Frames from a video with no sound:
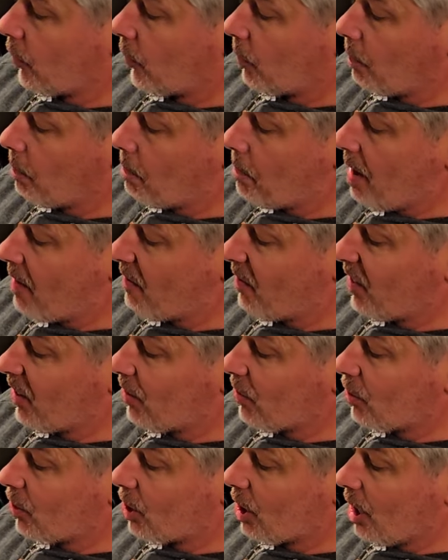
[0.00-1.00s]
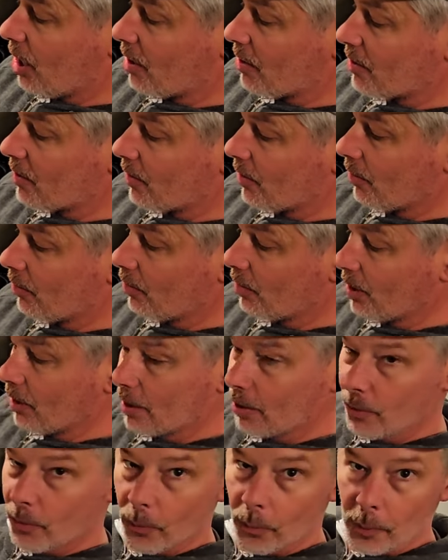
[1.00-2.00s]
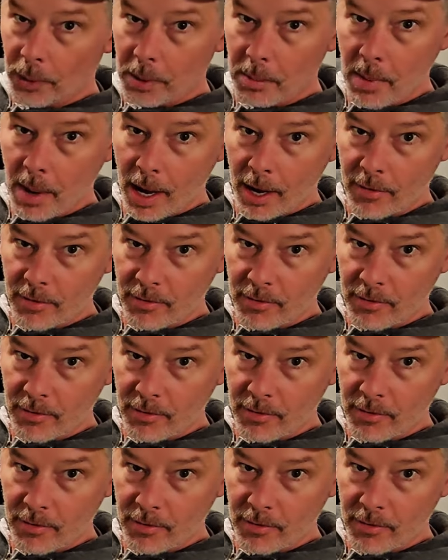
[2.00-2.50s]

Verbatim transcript: Memphis Char Seasoning, one of my